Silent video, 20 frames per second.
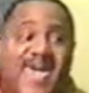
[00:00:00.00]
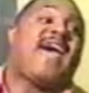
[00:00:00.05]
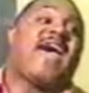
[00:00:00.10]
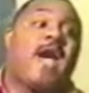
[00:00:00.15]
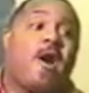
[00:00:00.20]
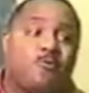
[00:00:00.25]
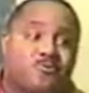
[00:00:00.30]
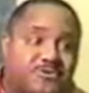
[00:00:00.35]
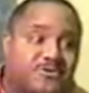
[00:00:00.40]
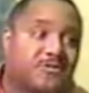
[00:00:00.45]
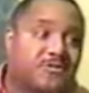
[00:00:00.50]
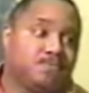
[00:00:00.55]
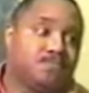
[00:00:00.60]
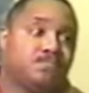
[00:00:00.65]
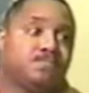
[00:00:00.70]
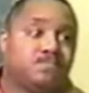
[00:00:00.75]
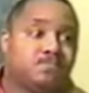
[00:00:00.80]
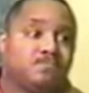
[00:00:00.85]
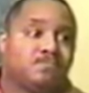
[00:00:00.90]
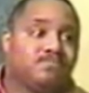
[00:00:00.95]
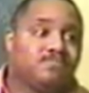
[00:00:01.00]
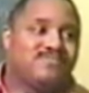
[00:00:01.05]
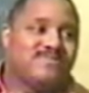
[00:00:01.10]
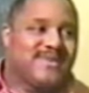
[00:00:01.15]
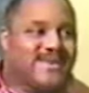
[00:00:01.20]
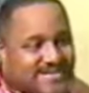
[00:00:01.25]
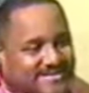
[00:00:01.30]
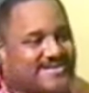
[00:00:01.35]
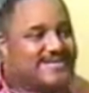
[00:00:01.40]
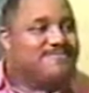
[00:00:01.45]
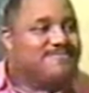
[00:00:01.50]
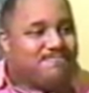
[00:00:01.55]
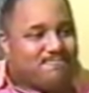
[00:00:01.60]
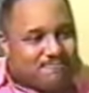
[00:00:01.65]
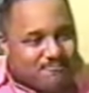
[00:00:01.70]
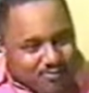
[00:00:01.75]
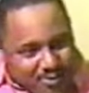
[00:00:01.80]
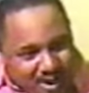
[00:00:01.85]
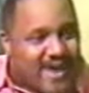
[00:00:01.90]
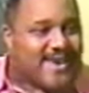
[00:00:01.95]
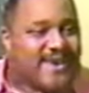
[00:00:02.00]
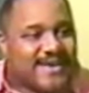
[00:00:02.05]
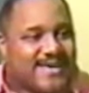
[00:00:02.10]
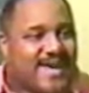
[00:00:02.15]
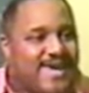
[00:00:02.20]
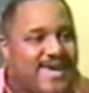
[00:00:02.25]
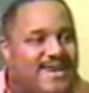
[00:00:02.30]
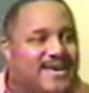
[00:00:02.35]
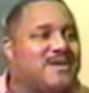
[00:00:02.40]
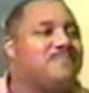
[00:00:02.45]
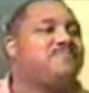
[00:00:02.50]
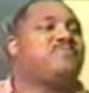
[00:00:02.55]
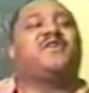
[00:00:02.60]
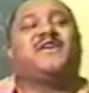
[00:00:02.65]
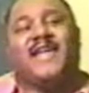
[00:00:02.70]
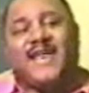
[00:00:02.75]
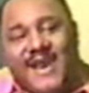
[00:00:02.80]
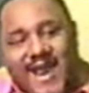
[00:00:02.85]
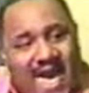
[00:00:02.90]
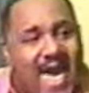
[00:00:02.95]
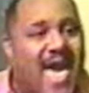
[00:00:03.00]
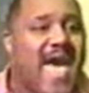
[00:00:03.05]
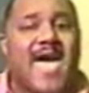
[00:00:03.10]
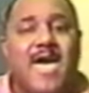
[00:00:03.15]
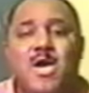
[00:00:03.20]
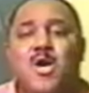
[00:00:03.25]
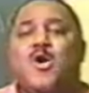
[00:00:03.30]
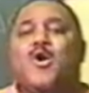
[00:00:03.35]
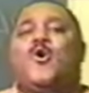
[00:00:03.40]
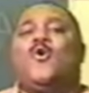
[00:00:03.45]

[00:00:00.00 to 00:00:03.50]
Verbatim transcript: house. It's predicated upon a lie.